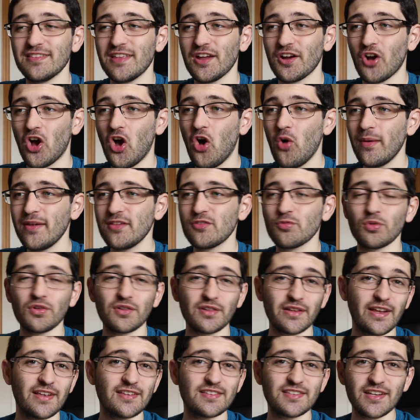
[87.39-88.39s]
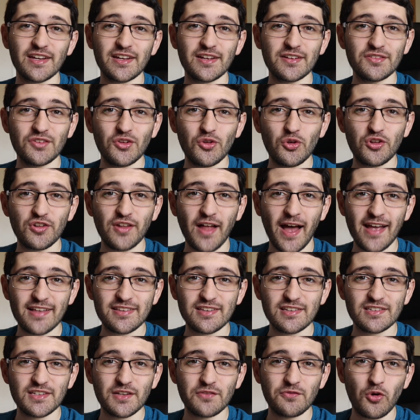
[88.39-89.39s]
They're always releasing new
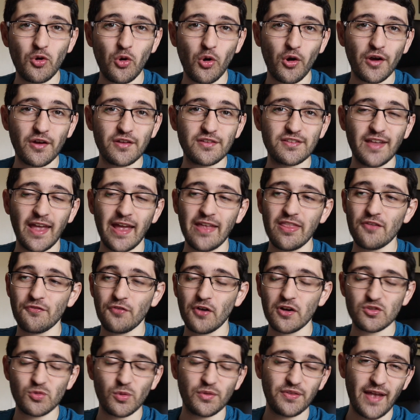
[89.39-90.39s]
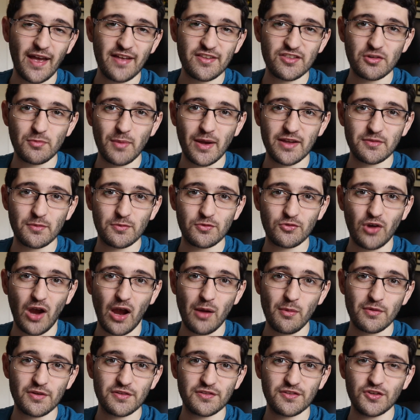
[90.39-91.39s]
classes, of course, and the first 1,000 My
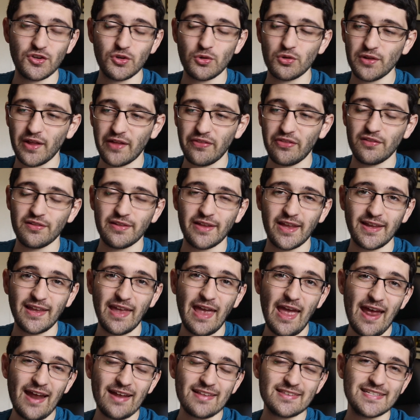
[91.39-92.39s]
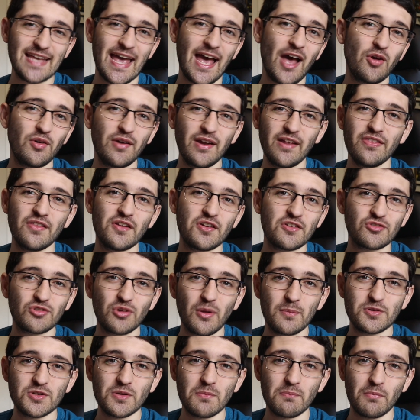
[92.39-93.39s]
Subscribers to click the link down in the
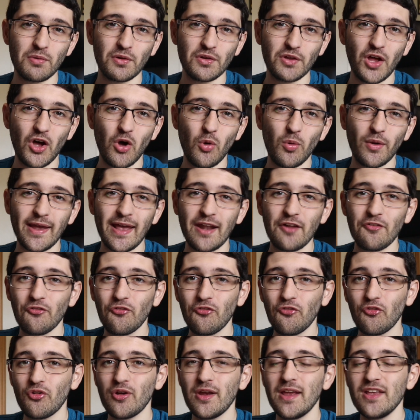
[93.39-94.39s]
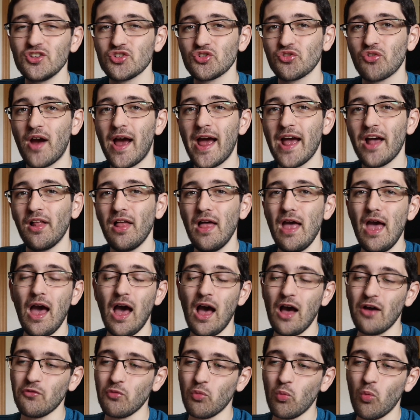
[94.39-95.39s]
description below will get a free trial
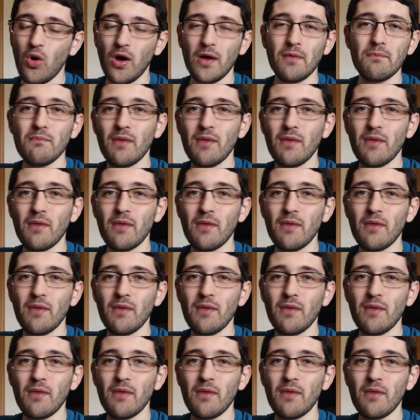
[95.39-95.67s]
of one